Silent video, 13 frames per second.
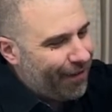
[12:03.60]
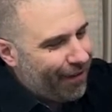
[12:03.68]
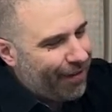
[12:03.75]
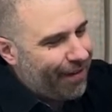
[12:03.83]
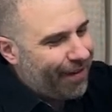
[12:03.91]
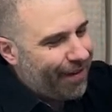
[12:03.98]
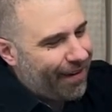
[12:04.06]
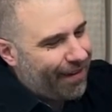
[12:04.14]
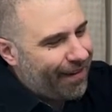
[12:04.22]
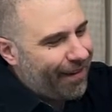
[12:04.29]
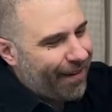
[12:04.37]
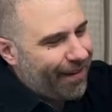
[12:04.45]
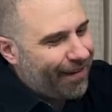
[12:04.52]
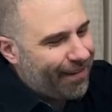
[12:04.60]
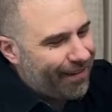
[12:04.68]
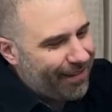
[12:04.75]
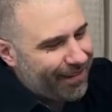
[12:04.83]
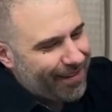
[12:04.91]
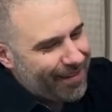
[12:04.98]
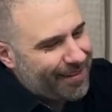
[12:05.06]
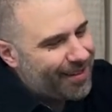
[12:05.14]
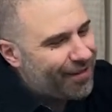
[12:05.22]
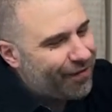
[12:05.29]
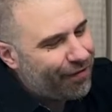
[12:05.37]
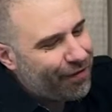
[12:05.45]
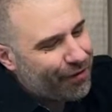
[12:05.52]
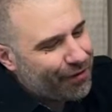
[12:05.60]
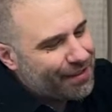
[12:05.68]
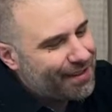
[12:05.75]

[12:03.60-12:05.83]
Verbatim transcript: like I can. It just feels